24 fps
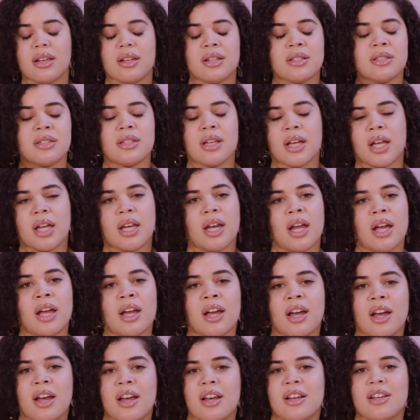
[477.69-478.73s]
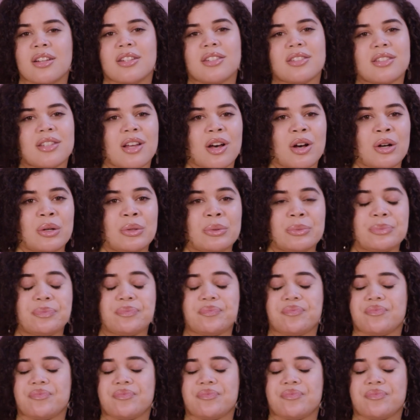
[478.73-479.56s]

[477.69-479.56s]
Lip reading: It's sickening. So